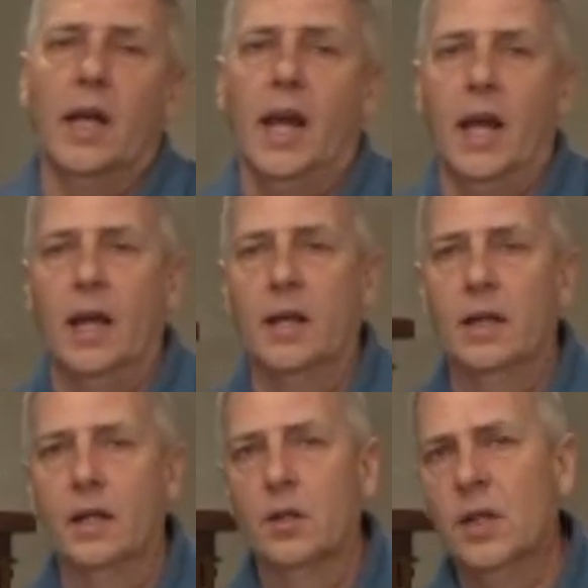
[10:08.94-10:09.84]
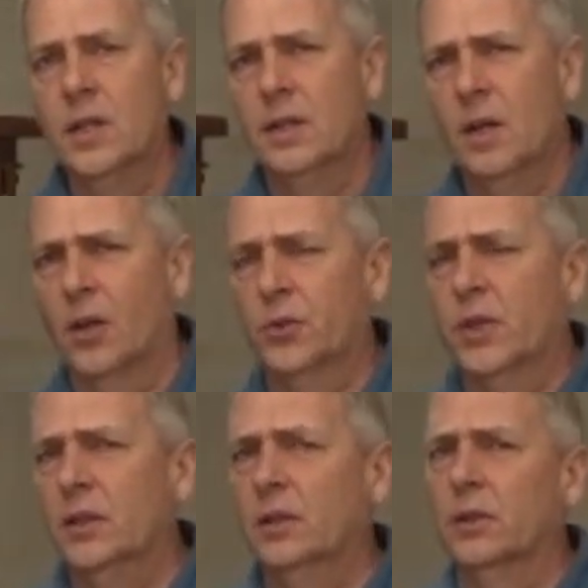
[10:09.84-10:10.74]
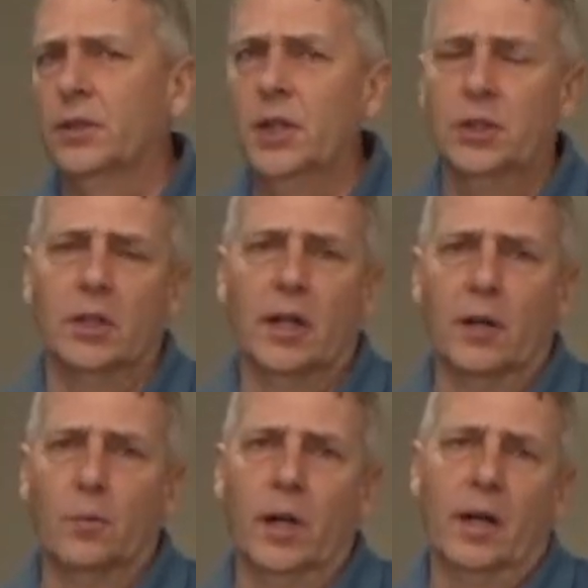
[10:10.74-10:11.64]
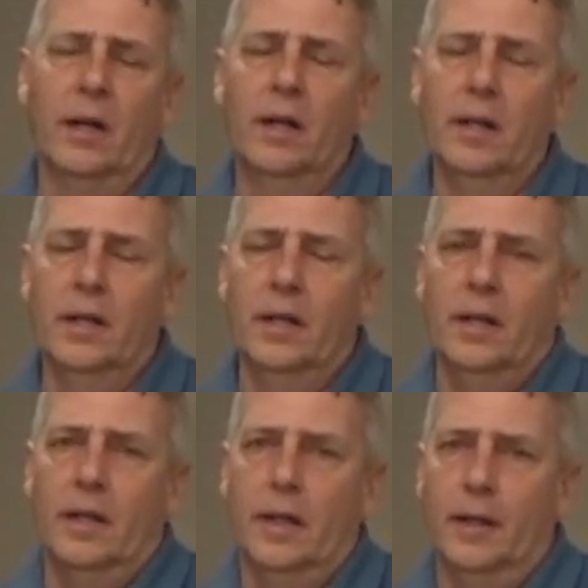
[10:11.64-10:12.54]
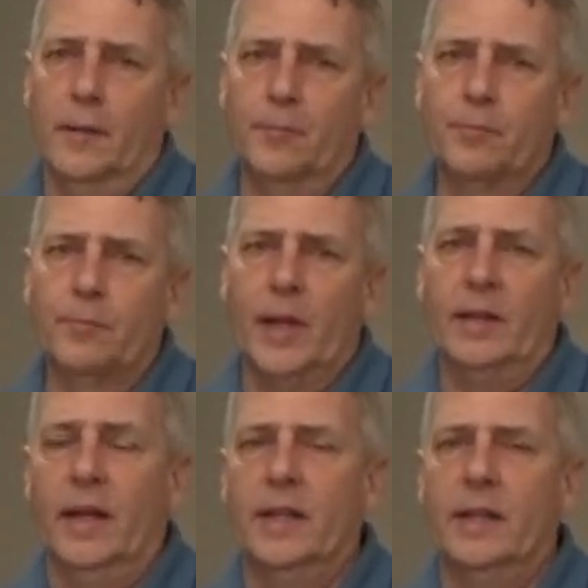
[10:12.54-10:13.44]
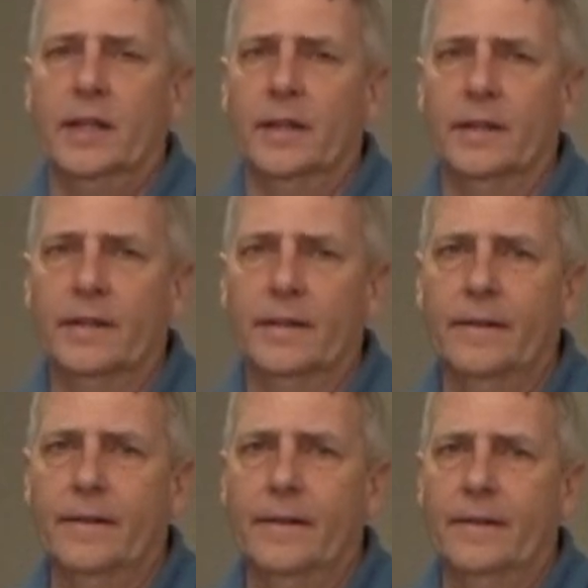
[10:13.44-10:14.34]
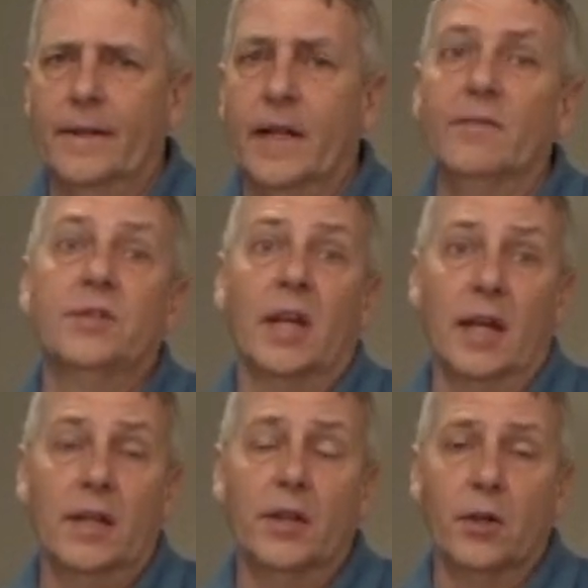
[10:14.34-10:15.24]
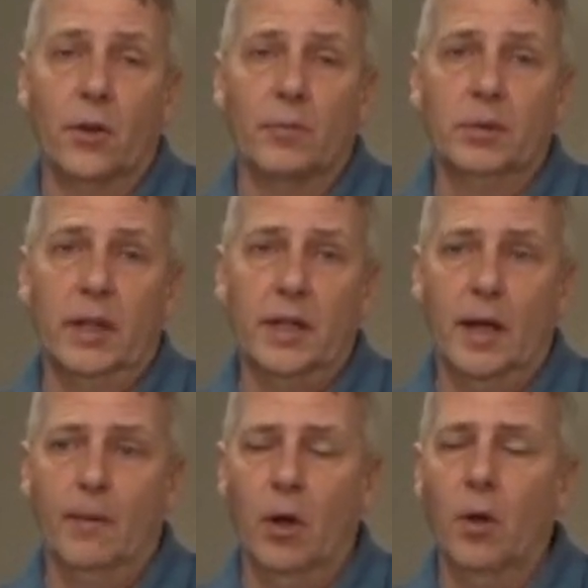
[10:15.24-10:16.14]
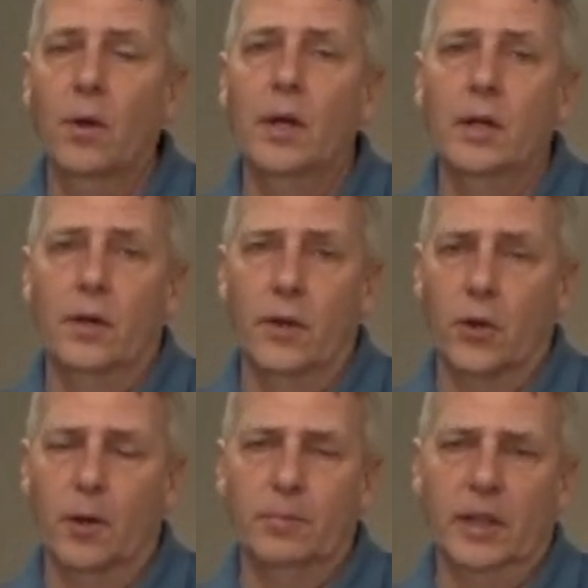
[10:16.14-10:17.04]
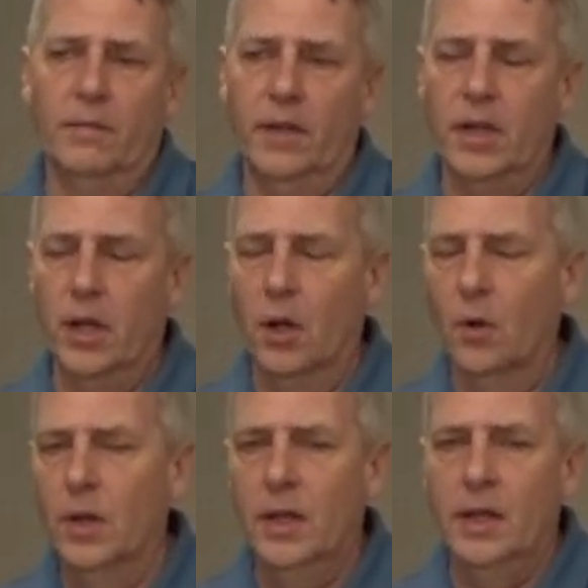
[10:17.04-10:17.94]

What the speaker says: And you also need a little additional hardware, like like I've said in the CoinPlay demo, or the CoinPlay video,